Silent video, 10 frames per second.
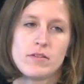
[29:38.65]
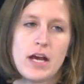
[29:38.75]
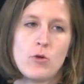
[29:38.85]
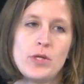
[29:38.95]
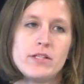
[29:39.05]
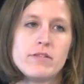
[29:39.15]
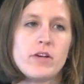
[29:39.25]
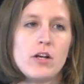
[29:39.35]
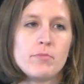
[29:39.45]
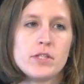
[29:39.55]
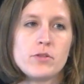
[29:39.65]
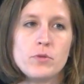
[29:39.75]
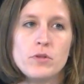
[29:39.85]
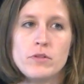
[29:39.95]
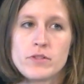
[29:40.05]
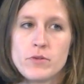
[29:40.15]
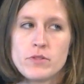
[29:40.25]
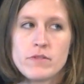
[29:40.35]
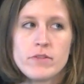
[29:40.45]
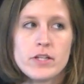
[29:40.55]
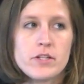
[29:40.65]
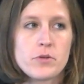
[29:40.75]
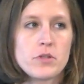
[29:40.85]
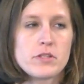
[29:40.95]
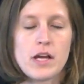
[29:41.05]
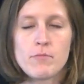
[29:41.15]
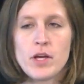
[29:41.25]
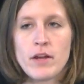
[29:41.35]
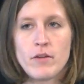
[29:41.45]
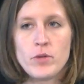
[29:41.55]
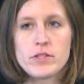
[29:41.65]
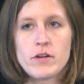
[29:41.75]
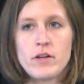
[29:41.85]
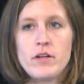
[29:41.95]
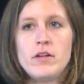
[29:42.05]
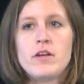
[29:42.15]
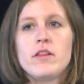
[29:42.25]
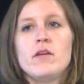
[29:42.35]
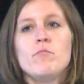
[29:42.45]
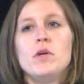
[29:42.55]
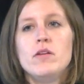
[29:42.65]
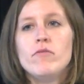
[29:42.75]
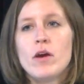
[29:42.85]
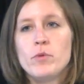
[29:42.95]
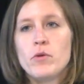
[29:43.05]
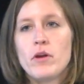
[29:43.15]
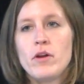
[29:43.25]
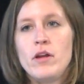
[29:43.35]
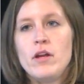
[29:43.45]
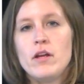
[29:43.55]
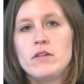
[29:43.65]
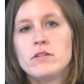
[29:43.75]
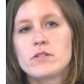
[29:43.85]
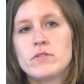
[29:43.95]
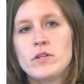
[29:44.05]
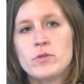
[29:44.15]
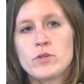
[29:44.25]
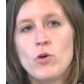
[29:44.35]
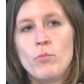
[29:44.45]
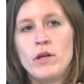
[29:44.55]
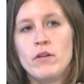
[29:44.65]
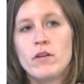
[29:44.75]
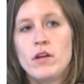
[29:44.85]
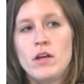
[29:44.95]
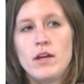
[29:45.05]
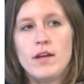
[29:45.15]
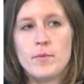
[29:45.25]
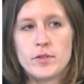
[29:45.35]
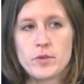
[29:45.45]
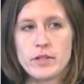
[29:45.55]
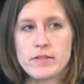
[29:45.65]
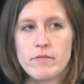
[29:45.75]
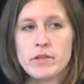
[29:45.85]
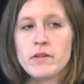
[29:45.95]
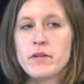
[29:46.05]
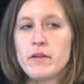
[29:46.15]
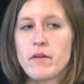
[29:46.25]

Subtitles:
how we developed the tool. So it was a very short timeline. We started, I think, mid-February, and the survey was open April 27th.